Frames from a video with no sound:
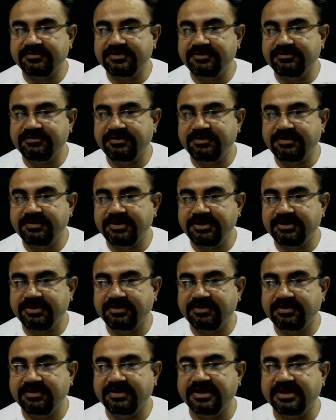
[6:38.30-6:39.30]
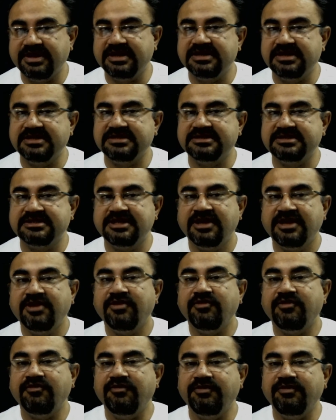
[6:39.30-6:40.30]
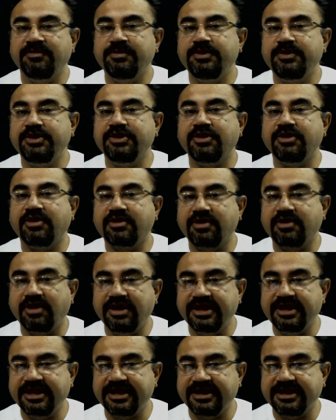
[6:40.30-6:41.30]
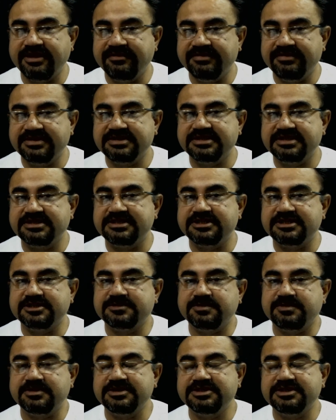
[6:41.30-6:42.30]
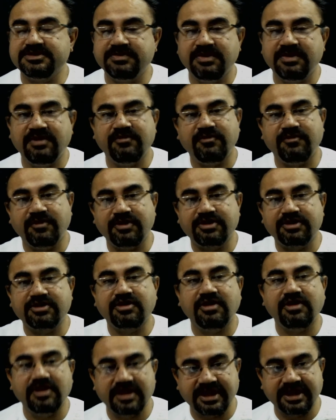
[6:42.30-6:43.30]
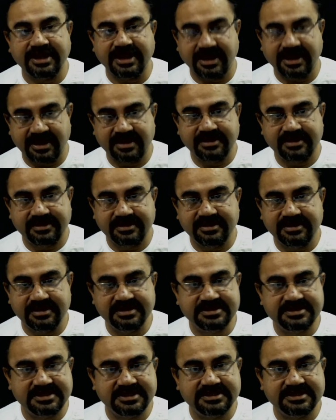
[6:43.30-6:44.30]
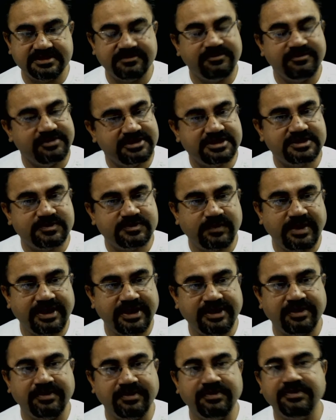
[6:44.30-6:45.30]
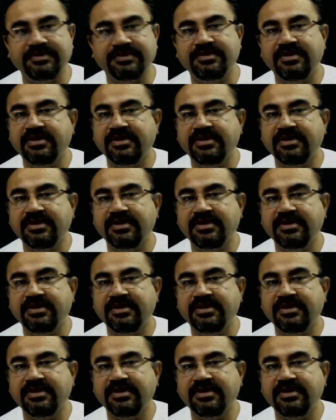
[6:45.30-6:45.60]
the Vibrio is Vibrio cholerae, which is responsible for cholera disease, which is well known.